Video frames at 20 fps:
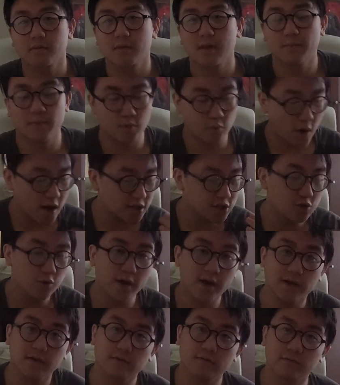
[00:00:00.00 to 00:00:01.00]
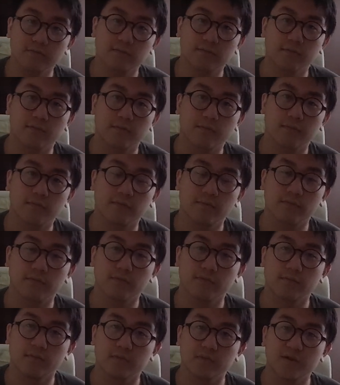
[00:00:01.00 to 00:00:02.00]
But where's Nguyen?
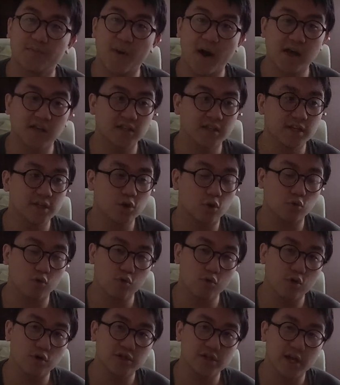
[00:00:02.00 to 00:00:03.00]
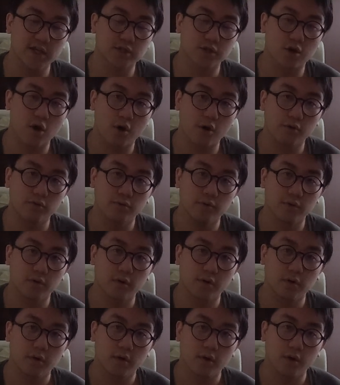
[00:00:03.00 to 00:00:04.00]
The person he told all those years ago,
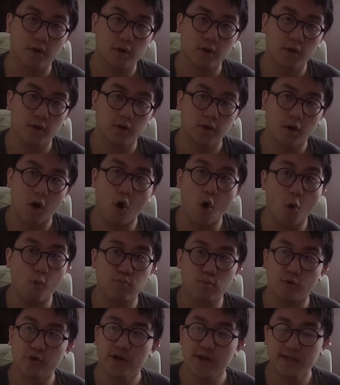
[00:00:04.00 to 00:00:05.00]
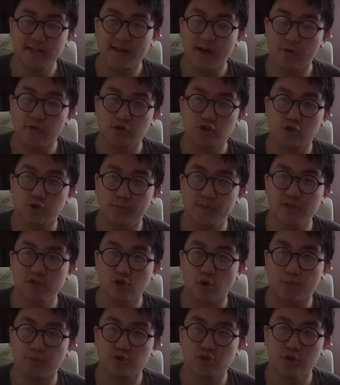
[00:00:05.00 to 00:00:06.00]
oh bro, you need to get on this business
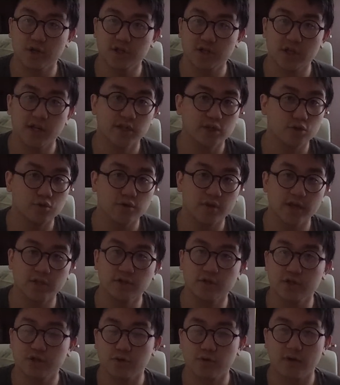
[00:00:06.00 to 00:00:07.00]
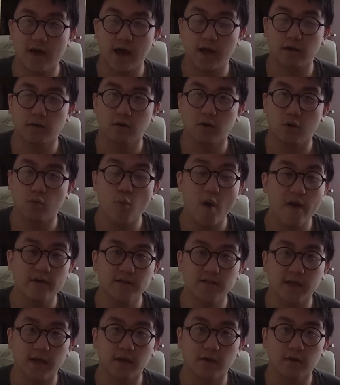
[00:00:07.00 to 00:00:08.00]
opportunity, you need to do this, you need to do that. Where
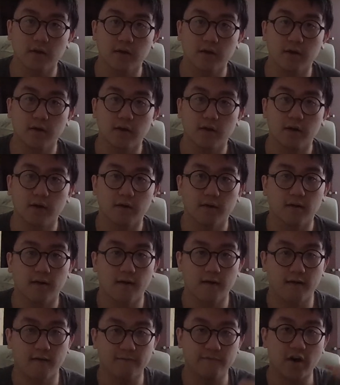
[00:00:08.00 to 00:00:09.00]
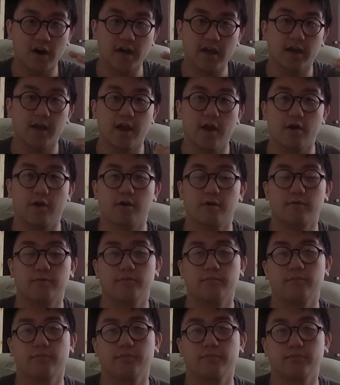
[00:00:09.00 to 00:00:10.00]
is he? Fucking here.
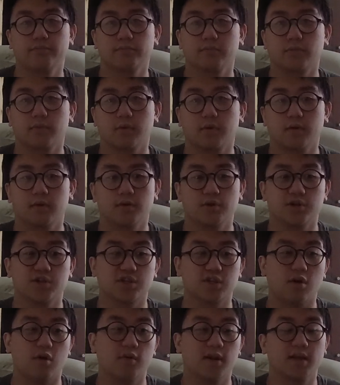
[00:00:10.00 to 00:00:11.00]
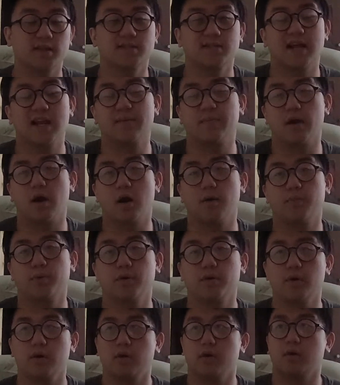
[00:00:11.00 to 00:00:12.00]
Just only a slight bit out.
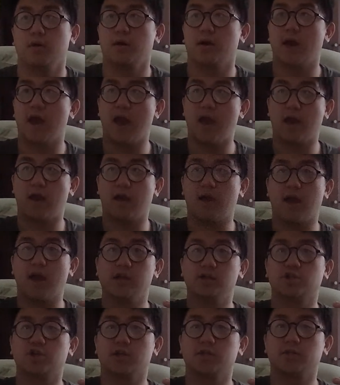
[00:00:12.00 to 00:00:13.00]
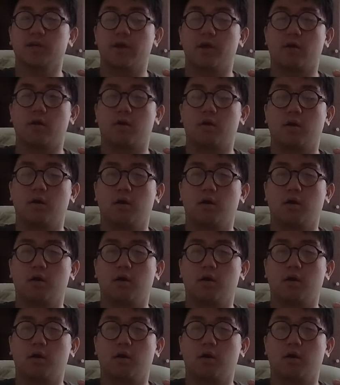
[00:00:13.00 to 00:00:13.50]
And Chan's here.